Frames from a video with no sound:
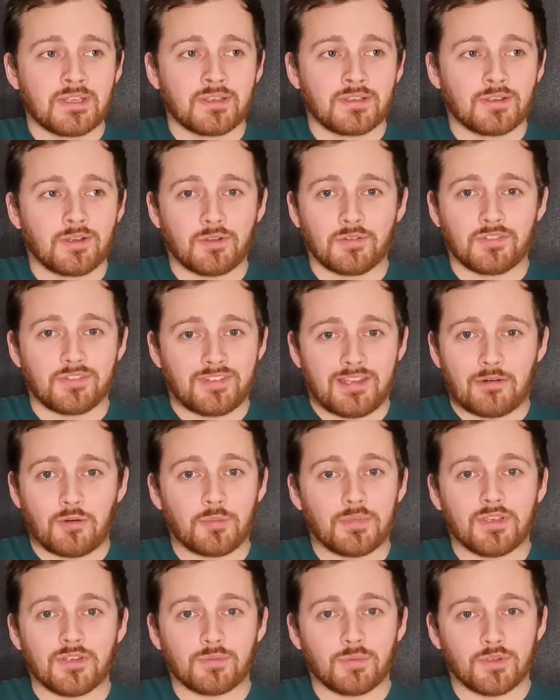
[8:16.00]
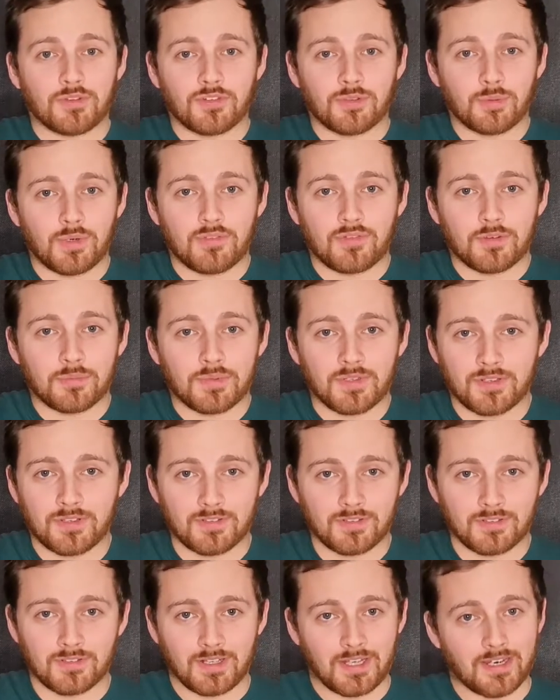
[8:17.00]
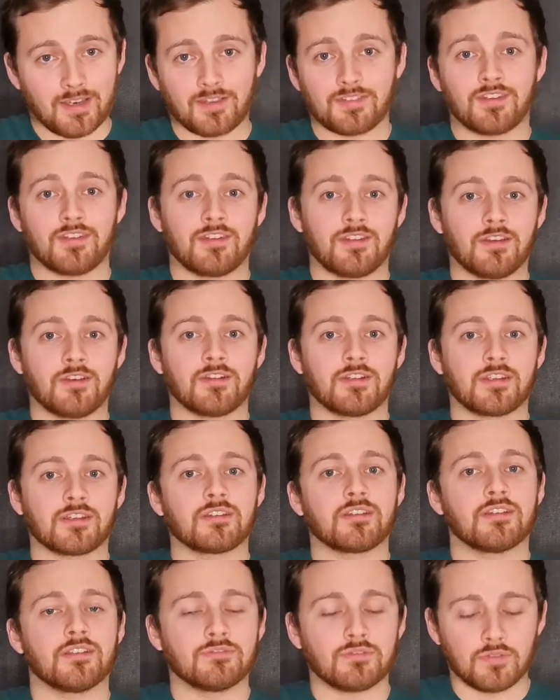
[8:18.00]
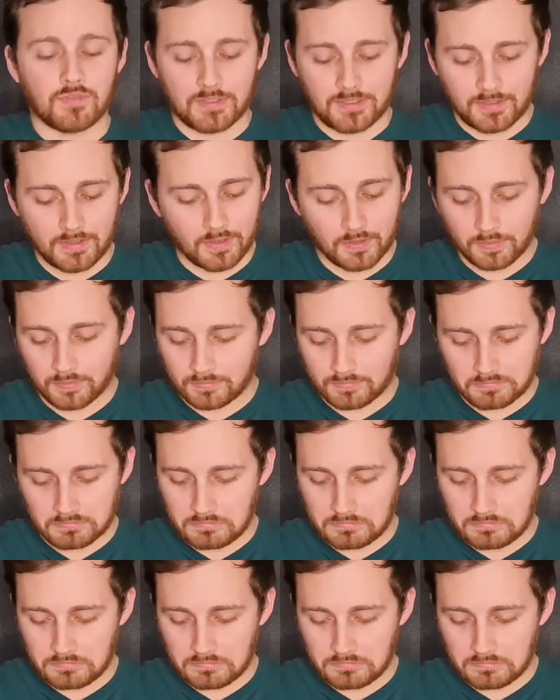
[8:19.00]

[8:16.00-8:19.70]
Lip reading: on sour beers whatsoever, because like I said earlier in the video,